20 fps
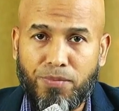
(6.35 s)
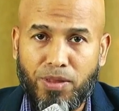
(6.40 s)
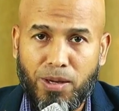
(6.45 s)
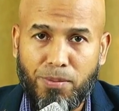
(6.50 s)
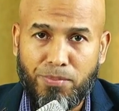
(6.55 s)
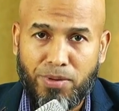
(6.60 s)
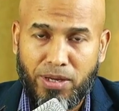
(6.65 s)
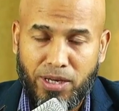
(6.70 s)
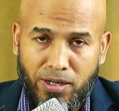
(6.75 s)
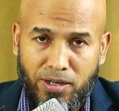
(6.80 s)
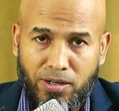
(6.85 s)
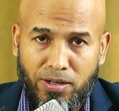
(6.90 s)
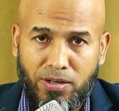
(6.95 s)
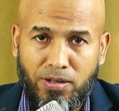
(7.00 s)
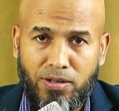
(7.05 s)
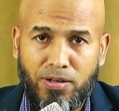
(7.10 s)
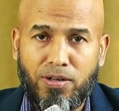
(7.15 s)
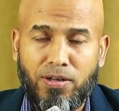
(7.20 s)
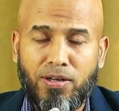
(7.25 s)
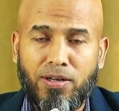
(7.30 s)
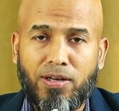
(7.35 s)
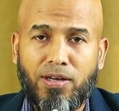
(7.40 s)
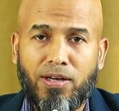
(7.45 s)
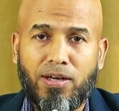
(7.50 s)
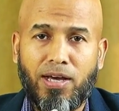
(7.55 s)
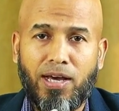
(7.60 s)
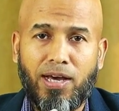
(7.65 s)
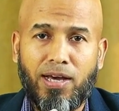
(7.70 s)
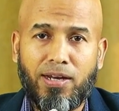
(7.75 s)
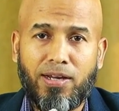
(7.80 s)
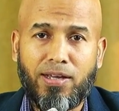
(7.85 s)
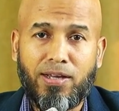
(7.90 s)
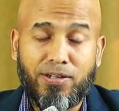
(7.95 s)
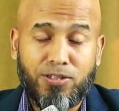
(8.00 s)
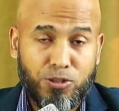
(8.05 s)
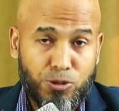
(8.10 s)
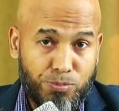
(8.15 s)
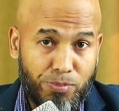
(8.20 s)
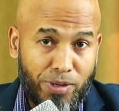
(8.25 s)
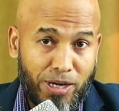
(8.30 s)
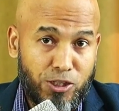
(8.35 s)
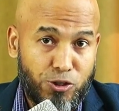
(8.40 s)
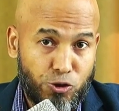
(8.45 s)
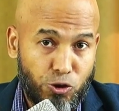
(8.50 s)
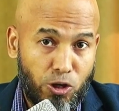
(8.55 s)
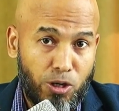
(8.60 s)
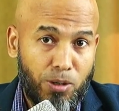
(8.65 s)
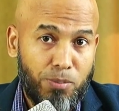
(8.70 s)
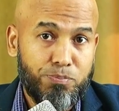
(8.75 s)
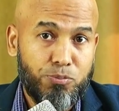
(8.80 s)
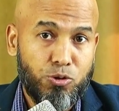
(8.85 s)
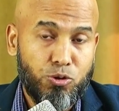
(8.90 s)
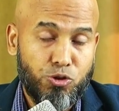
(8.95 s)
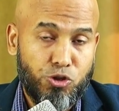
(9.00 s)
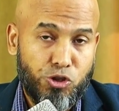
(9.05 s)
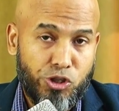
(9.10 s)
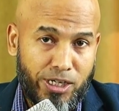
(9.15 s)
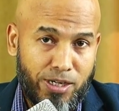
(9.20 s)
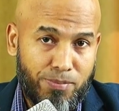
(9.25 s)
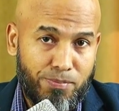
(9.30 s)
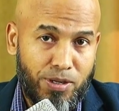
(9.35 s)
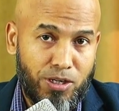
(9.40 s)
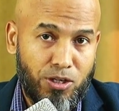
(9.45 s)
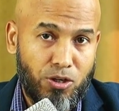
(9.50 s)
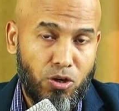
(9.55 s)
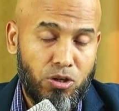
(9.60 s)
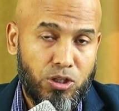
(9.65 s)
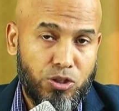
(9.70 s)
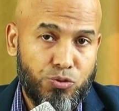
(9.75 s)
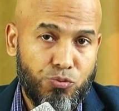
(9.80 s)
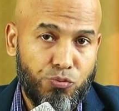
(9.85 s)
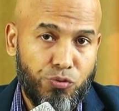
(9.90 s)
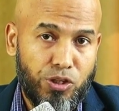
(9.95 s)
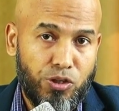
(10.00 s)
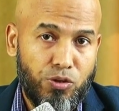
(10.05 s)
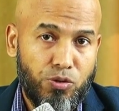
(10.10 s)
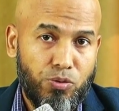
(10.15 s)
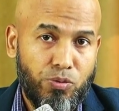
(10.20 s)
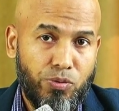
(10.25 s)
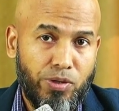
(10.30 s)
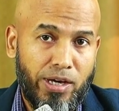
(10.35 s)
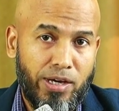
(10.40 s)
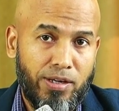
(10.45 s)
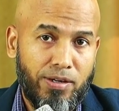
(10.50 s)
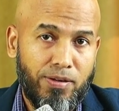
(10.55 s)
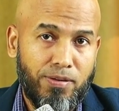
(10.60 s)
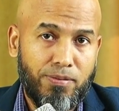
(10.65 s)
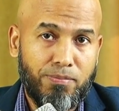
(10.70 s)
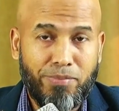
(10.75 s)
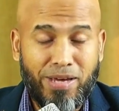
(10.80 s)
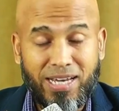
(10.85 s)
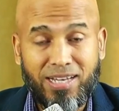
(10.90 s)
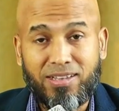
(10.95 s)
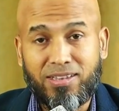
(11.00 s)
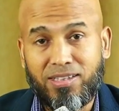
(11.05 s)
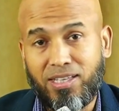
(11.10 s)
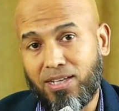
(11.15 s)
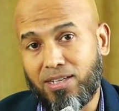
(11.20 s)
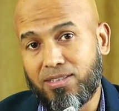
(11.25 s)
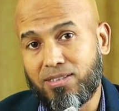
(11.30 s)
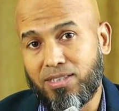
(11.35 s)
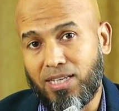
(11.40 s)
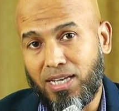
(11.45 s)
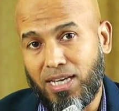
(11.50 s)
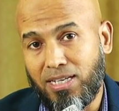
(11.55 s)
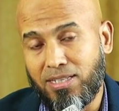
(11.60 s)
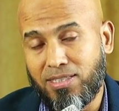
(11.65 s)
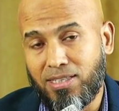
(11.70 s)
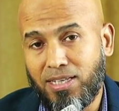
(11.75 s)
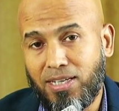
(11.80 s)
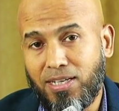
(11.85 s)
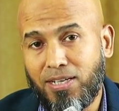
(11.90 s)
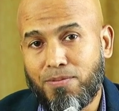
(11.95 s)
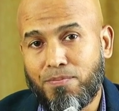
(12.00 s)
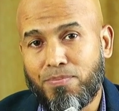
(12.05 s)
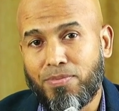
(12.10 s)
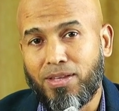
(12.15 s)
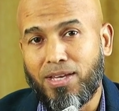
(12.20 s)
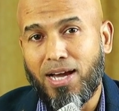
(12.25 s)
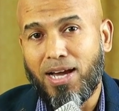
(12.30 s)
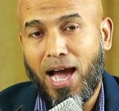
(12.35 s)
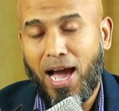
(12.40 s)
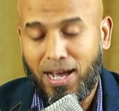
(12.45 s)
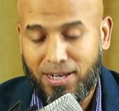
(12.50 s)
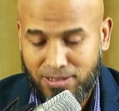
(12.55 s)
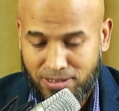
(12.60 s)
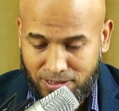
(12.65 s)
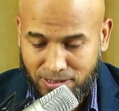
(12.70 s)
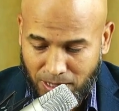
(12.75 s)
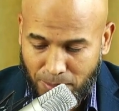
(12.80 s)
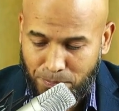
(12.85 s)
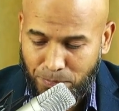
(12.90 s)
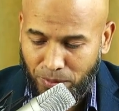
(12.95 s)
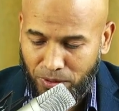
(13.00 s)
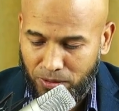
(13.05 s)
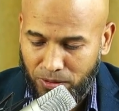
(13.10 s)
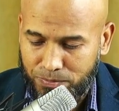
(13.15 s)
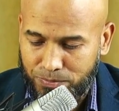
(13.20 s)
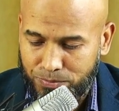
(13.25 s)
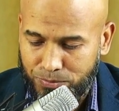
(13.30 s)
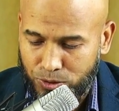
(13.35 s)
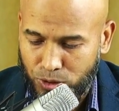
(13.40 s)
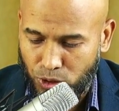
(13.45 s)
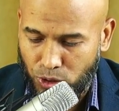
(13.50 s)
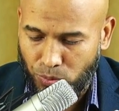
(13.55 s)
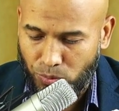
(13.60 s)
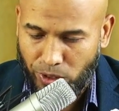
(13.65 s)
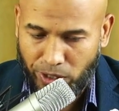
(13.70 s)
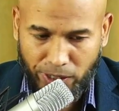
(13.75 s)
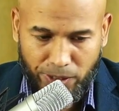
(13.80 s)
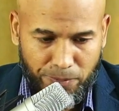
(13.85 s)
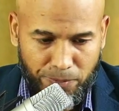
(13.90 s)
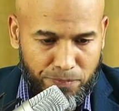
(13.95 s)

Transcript: I'm here and it's my job to share my knowledge with you and make things easy and simple. So don't worry.